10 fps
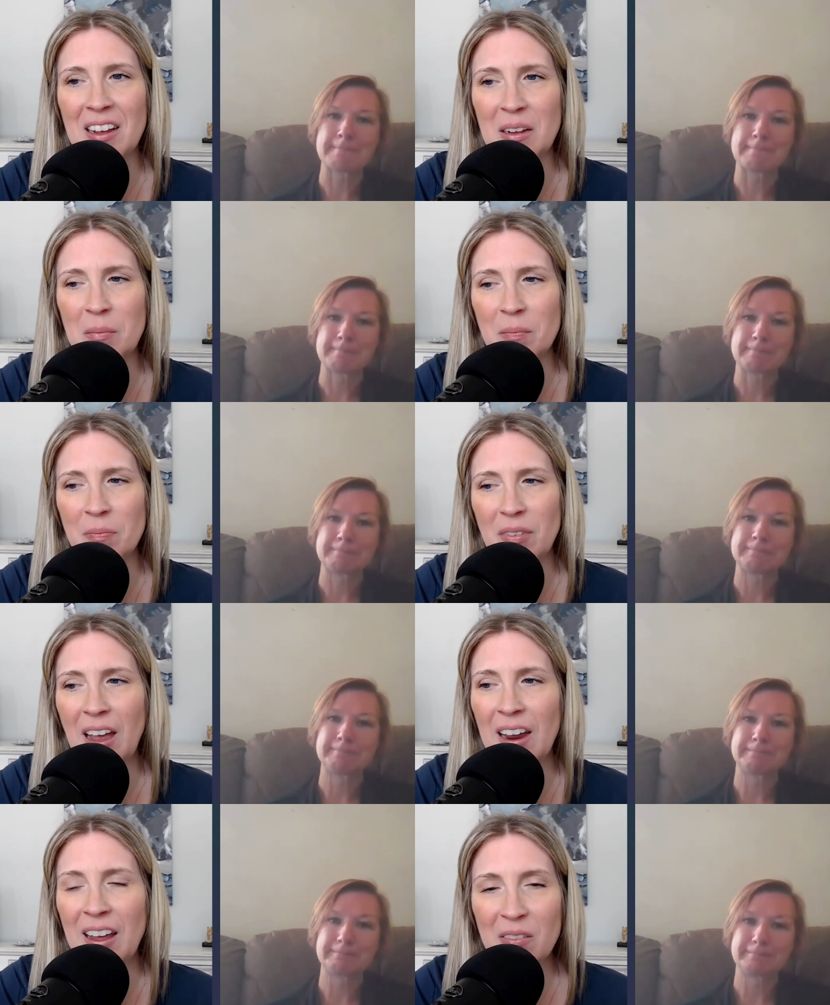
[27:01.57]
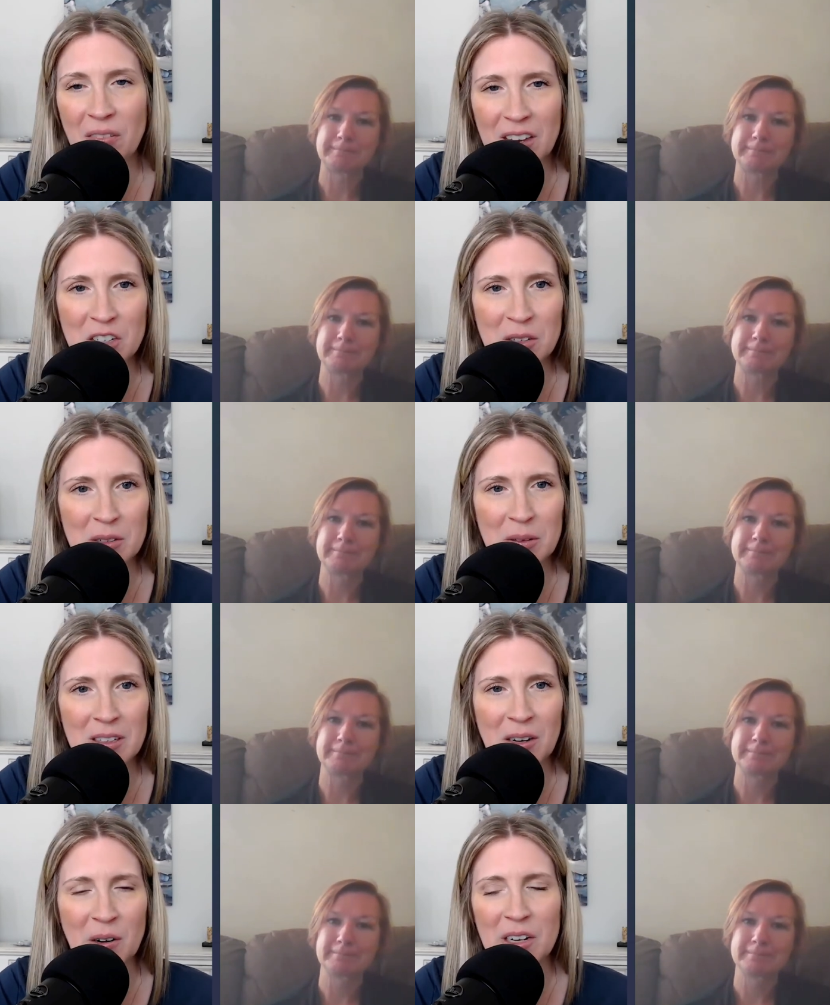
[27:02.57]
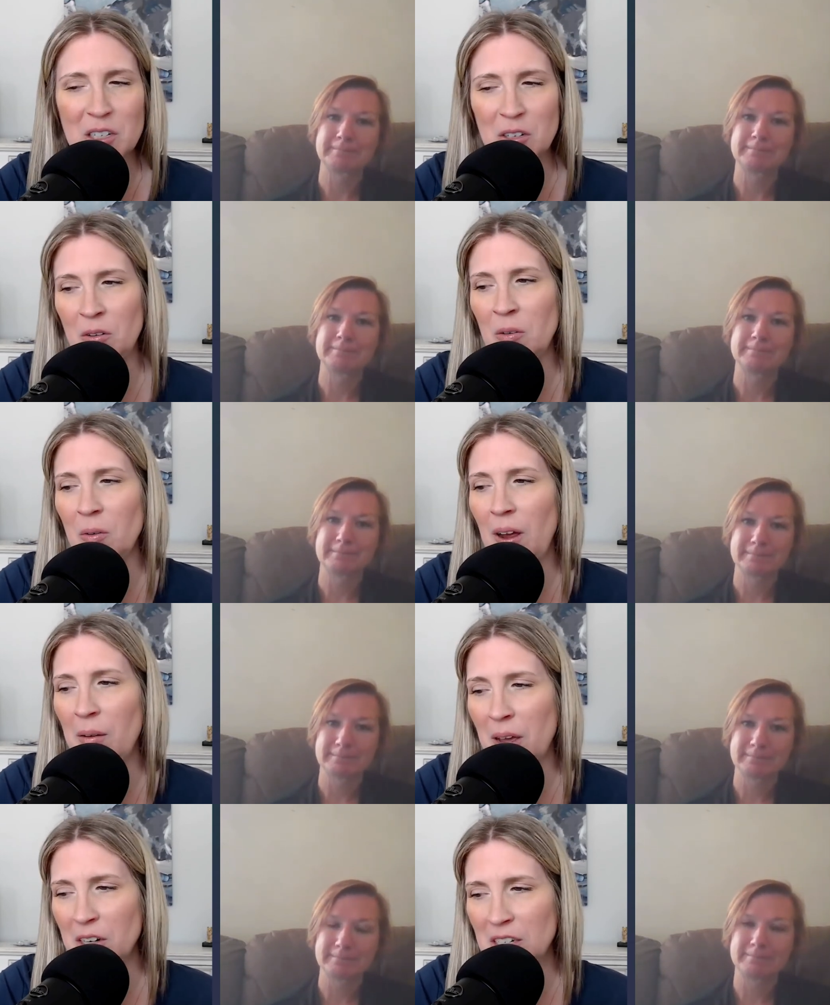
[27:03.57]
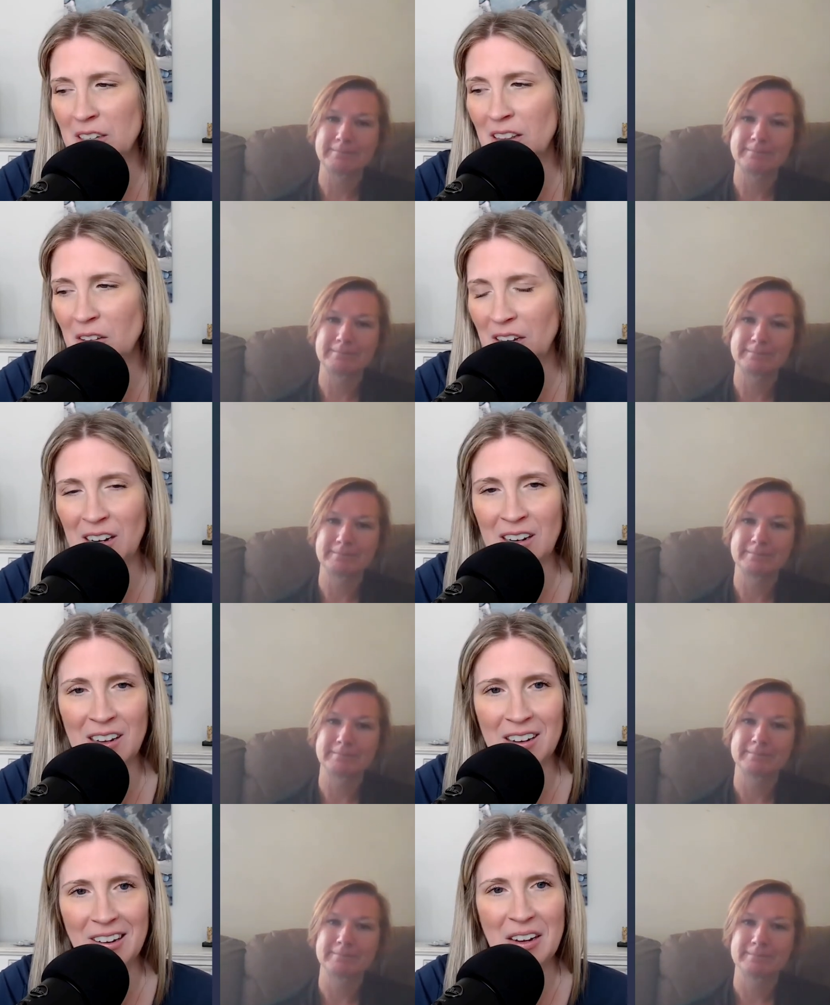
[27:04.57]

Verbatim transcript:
Speaker 1: um I have issues with dairy too. I'm actually looking at